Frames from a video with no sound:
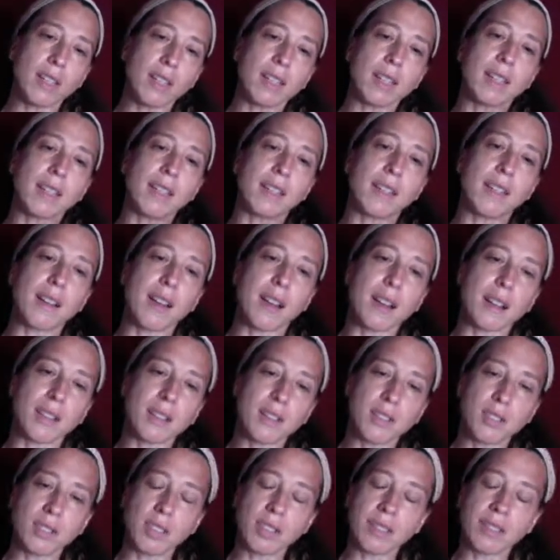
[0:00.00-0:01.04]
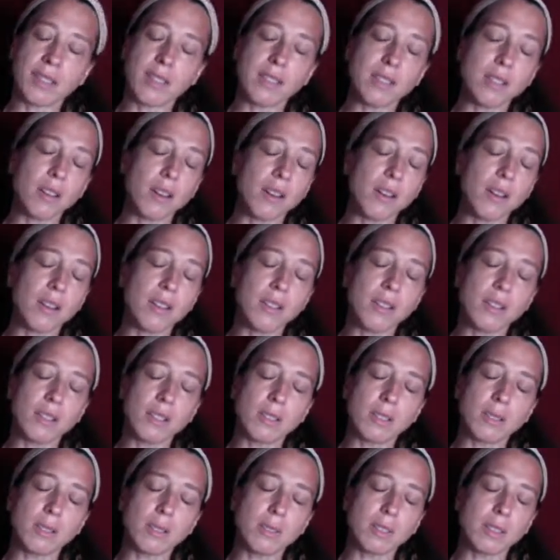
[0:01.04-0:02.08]
and acknowledging that it's all
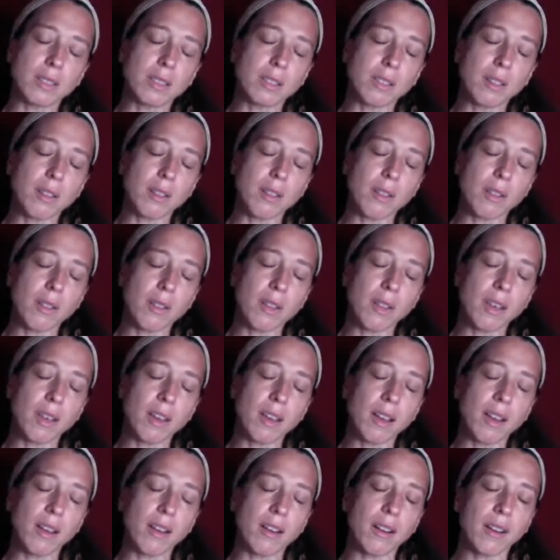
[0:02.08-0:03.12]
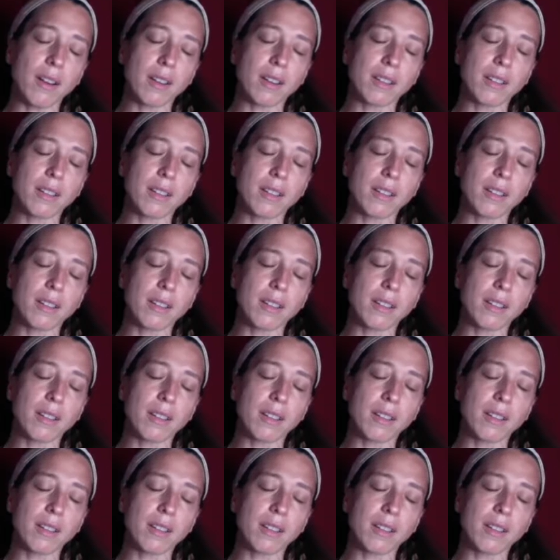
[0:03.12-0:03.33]
you and it's all there.